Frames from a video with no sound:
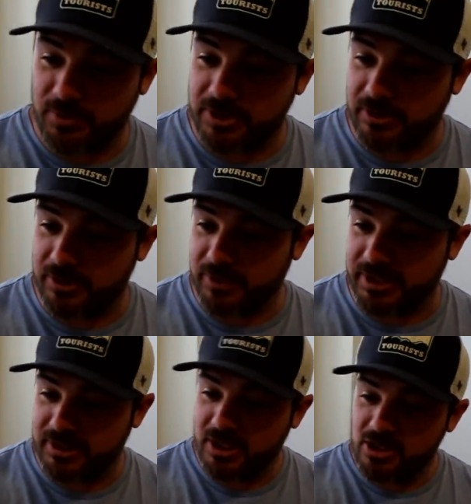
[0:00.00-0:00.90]
we're going
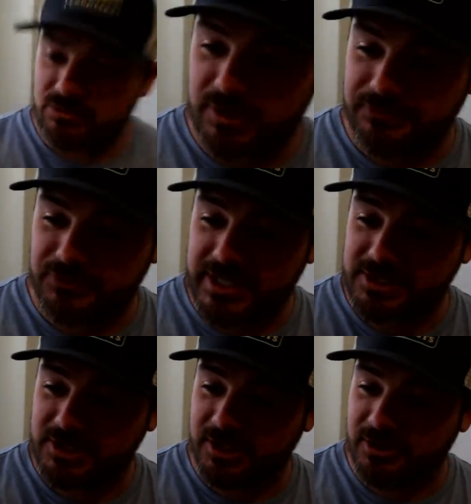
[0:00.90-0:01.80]
with
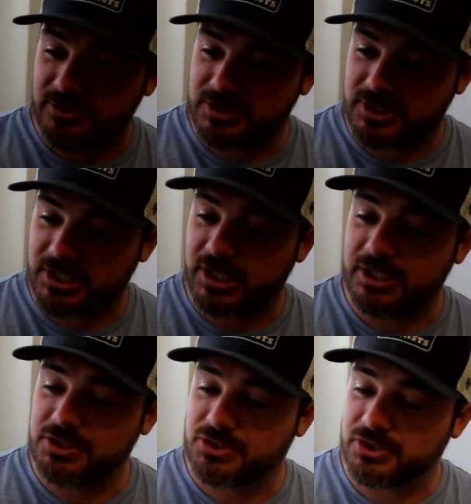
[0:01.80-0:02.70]
Refresco's
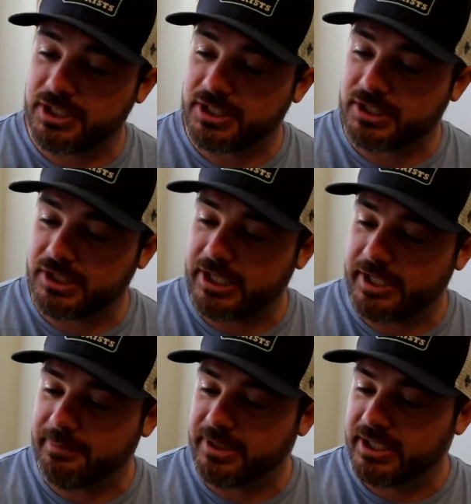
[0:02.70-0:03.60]
Country
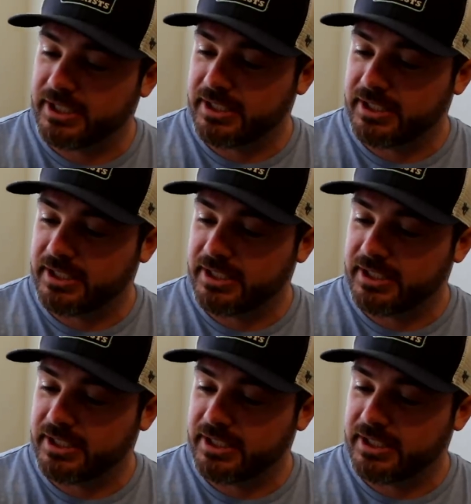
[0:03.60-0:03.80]
Club